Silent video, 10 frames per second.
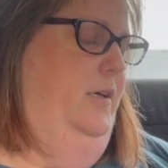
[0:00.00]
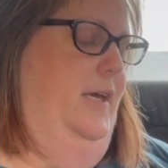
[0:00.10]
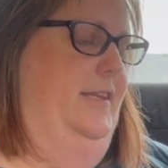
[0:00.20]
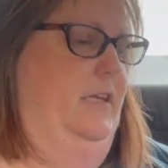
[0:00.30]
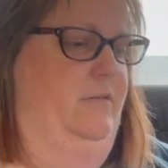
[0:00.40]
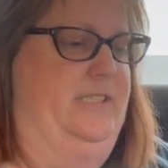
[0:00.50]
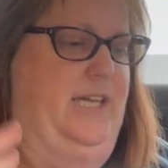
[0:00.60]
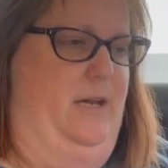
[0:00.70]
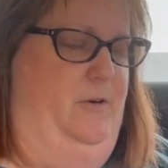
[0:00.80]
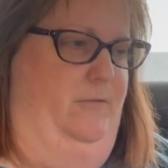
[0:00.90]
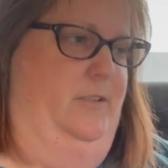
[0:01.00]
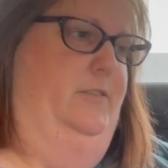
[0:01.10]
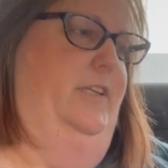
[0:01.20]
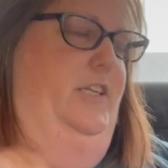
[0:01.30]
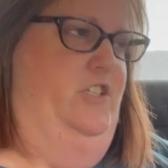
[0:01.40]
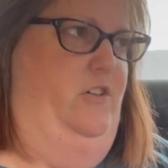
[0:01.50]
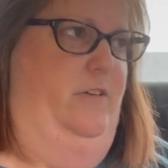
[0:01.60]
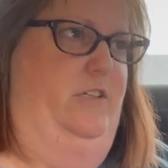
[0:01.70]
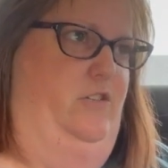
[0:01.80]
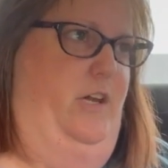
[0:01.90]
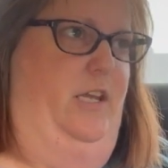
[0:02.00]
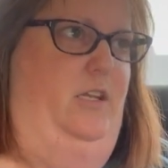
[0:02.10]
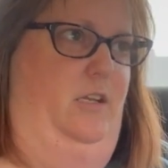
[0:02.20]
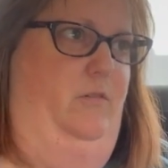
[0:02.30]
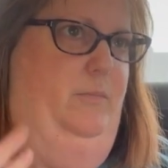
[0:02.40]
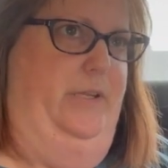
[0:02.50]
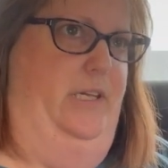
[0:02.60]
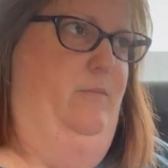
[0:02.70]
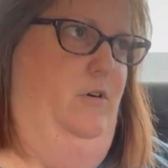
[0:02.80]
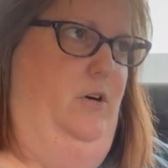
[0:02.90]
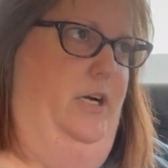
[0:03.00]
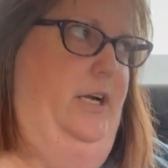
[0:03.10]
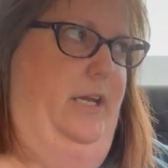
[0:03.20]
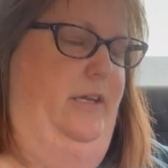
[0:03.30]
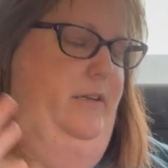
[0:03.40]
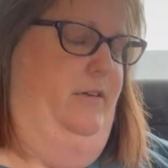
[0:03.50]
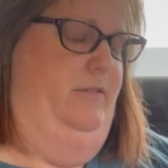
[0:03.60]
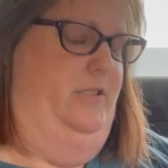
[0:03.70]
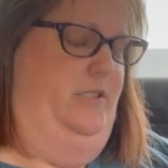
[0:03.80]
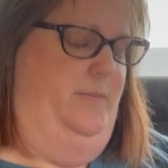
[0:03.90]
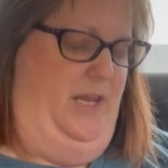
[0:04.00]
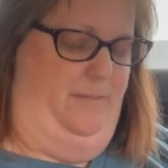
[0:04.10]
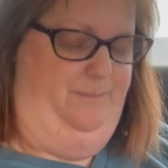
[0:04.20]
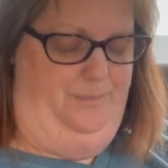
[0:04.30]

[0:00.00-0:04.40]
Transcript: And then it would scab over, and then she would itch her head and it would bleed more, and it was just pain.